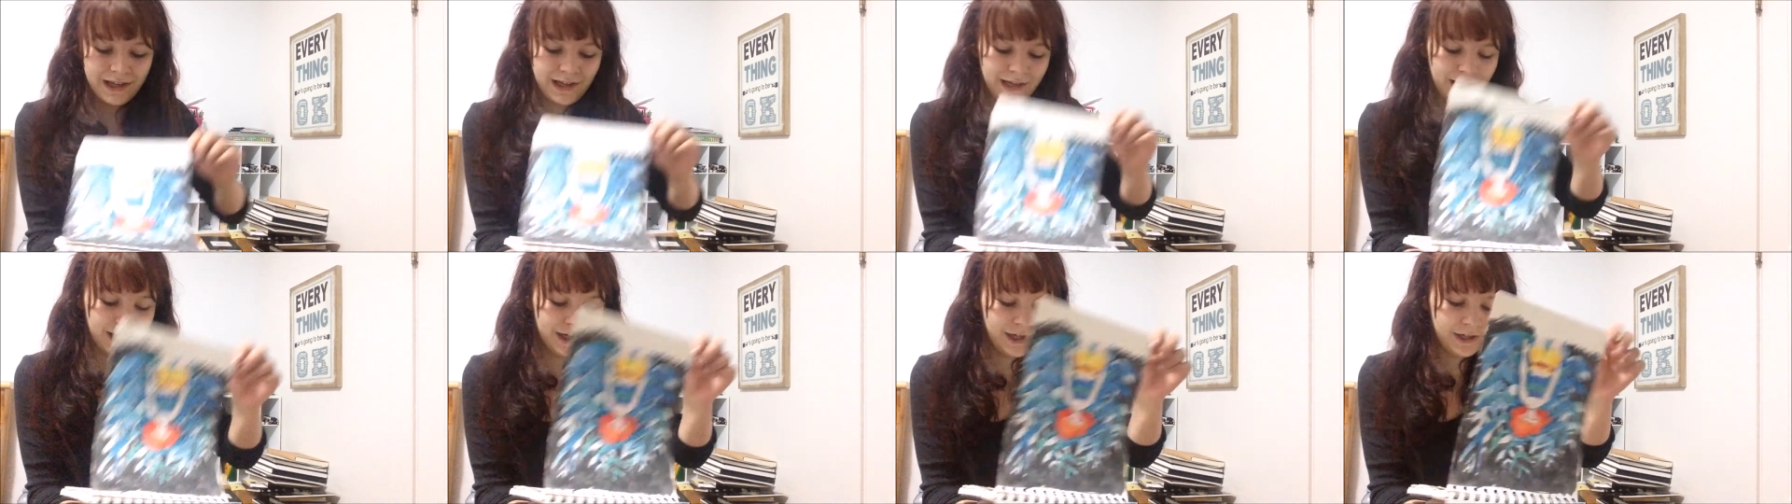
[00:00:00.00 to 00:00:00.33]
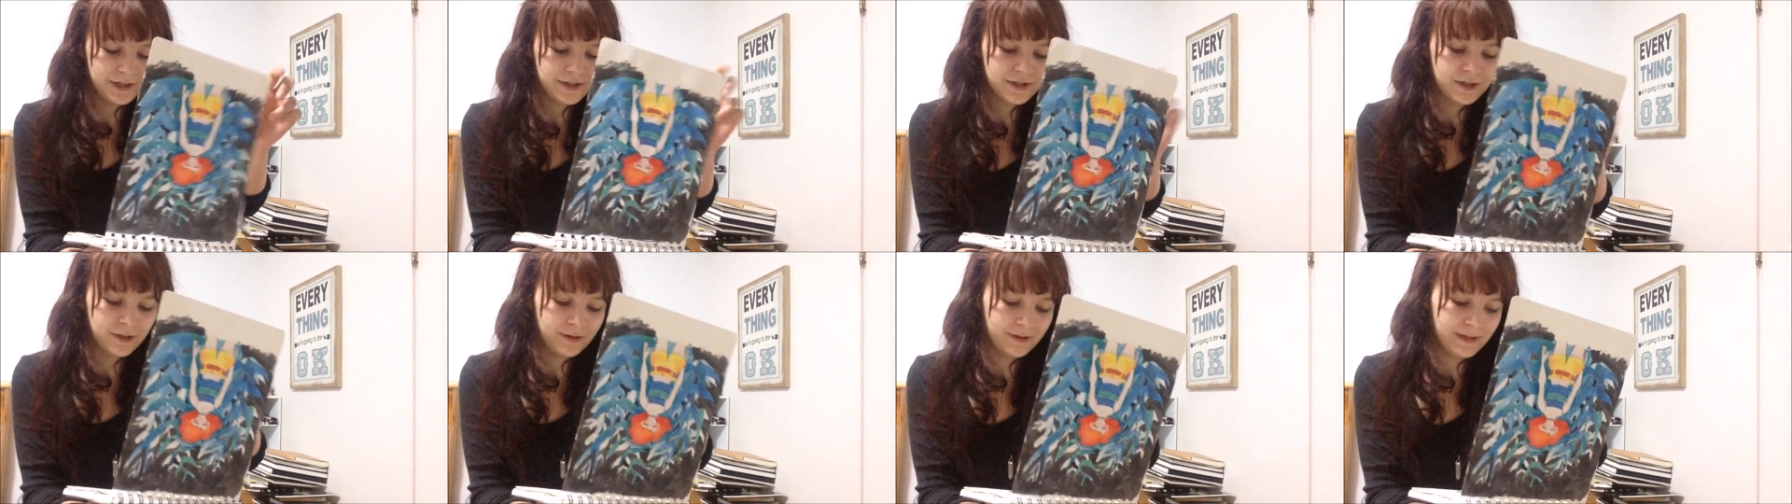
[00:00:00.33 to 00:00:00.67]
And
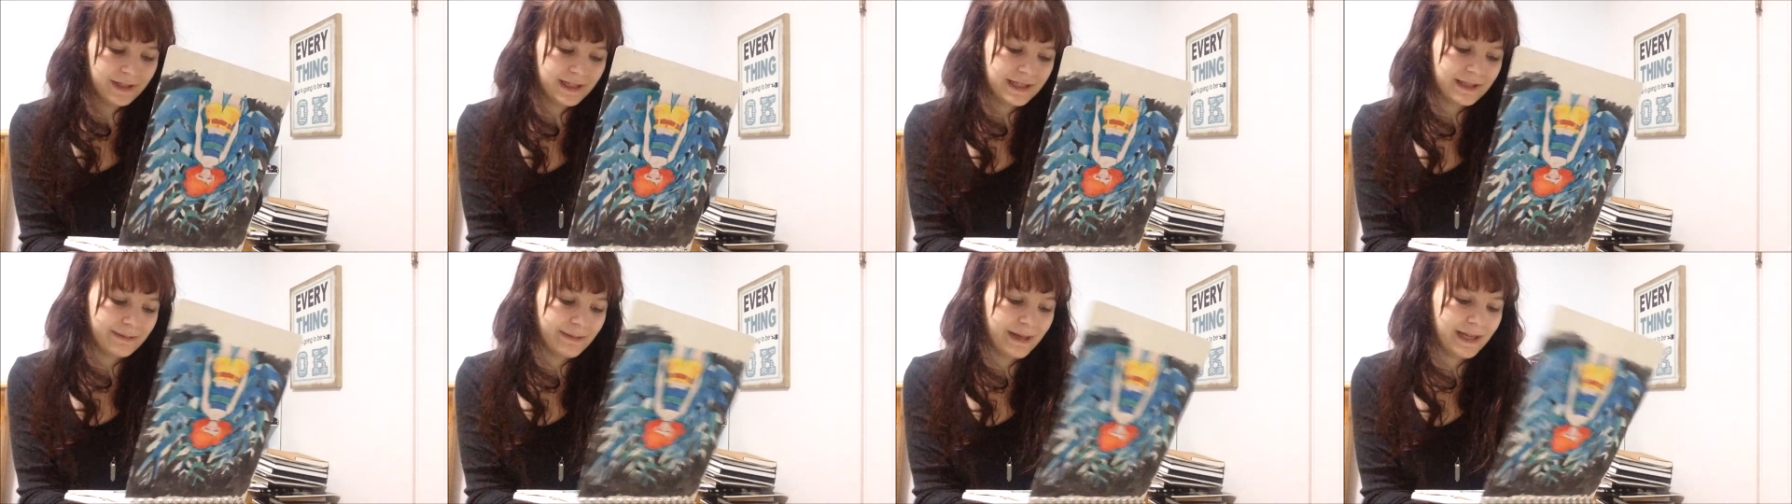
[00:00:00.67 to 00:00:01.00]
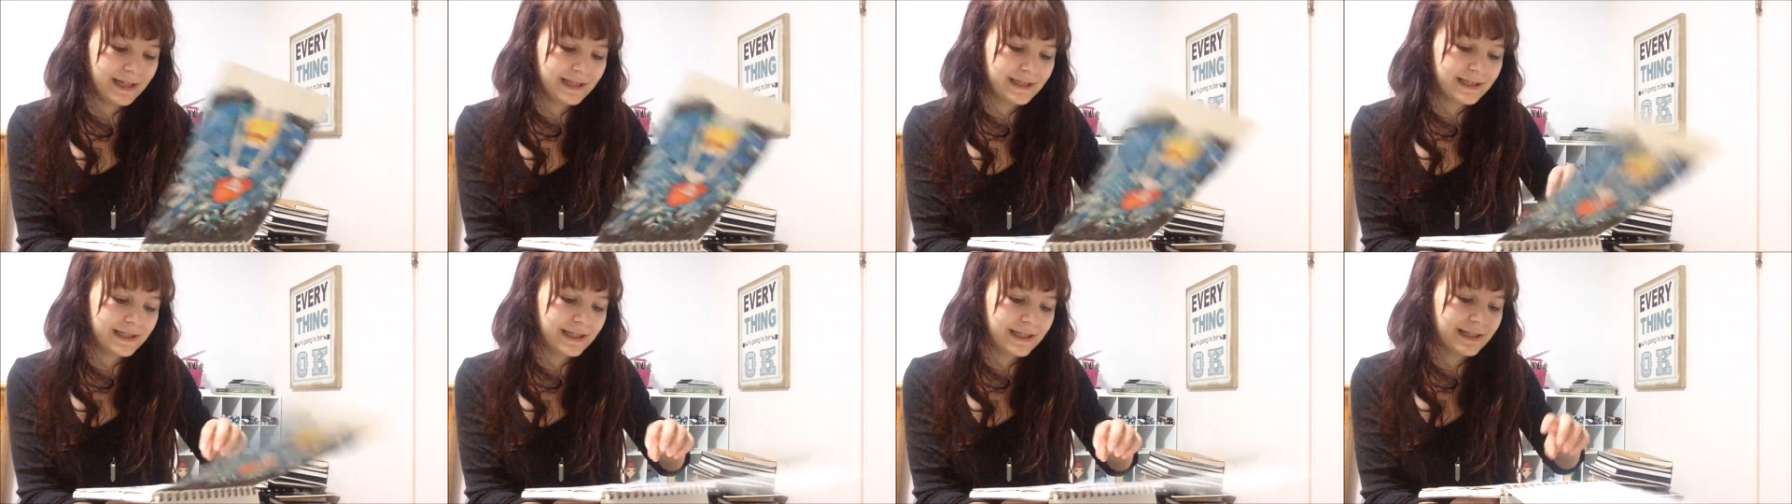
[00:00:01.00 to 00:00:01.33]
also this
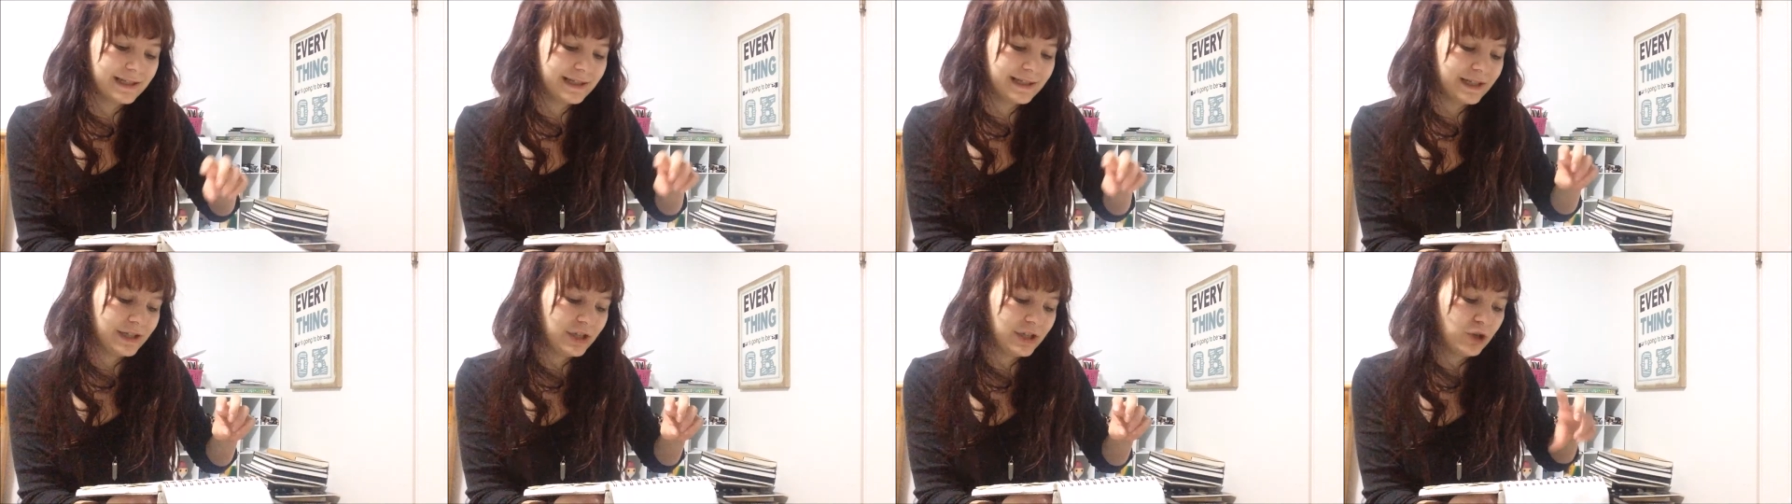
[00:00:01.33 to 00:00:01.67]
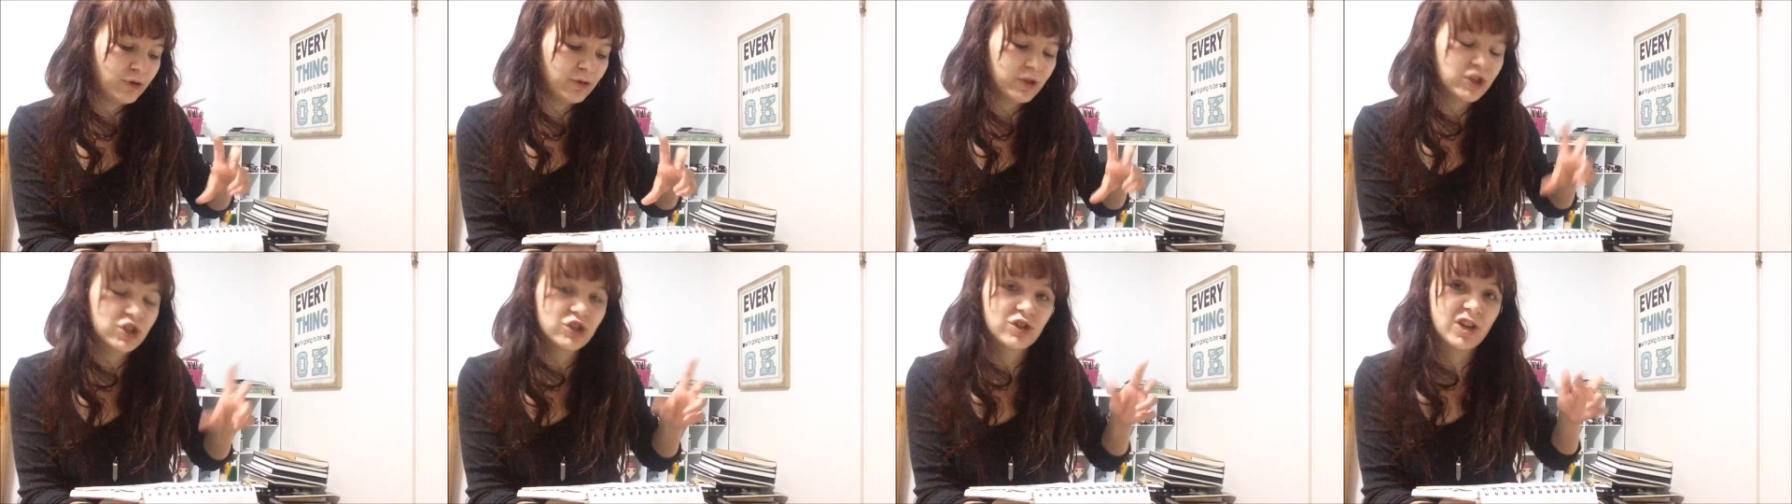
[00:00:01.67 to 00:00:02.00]
makes this
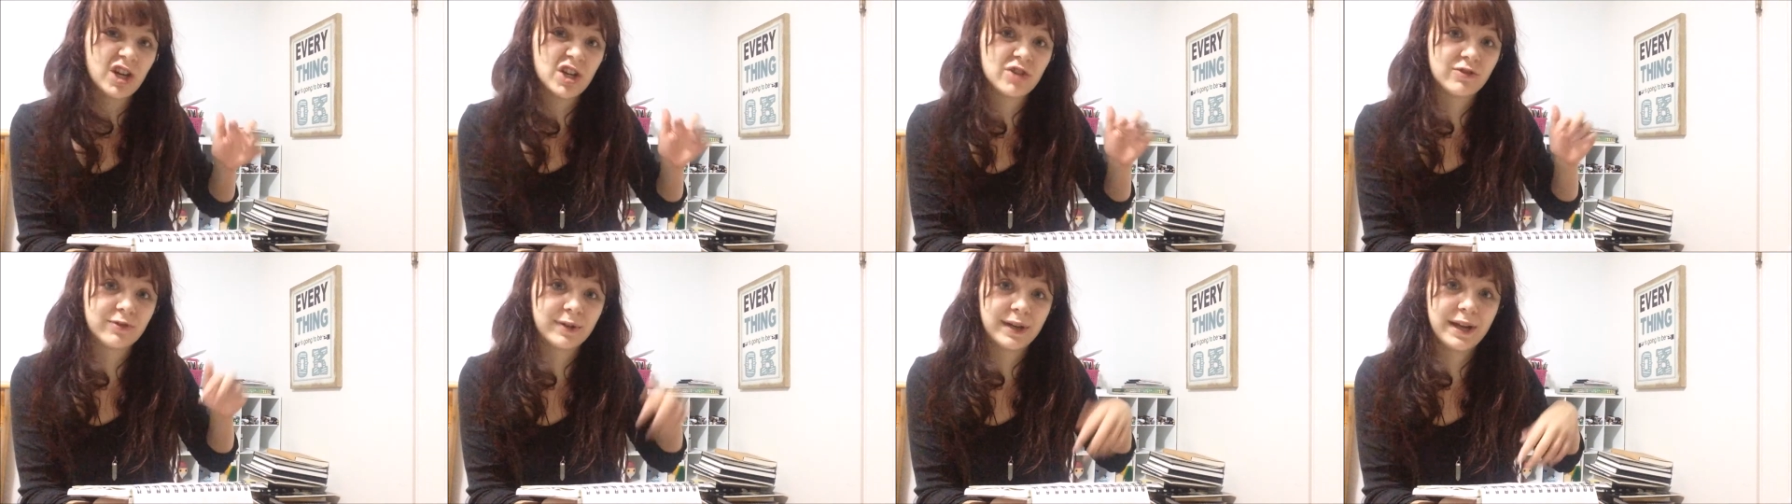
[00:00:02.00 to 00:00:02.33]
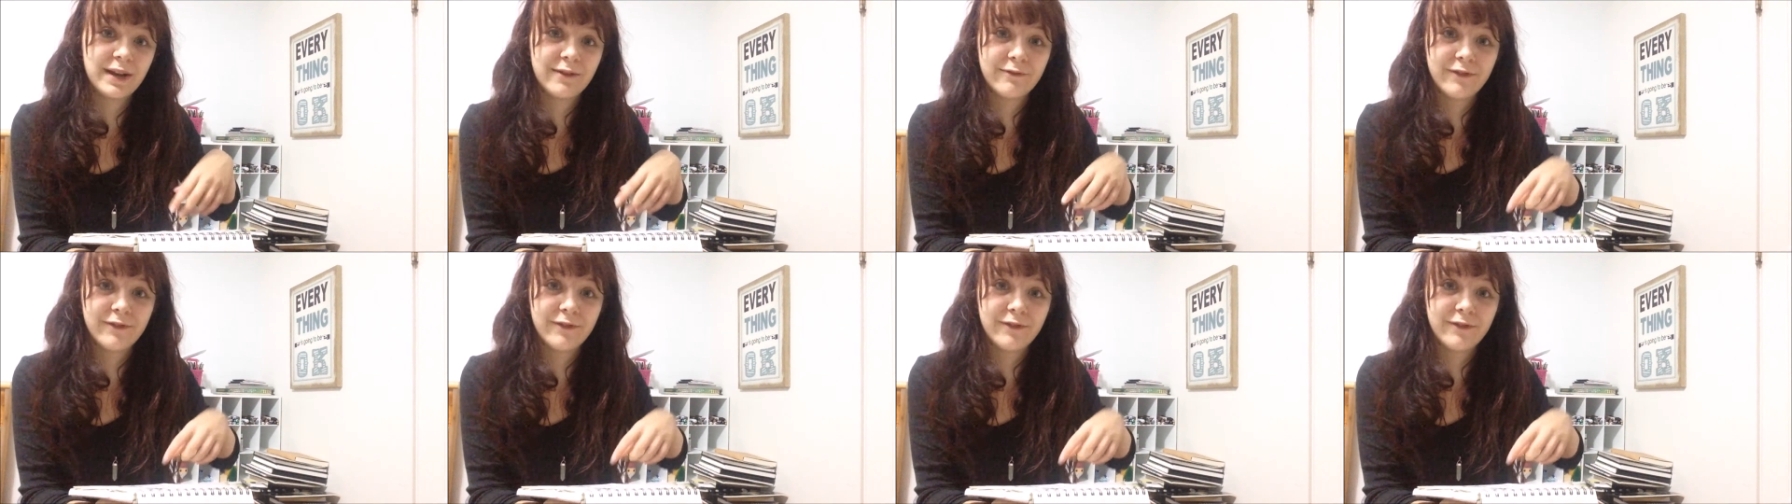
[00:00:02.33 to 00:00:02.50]
into a stress-free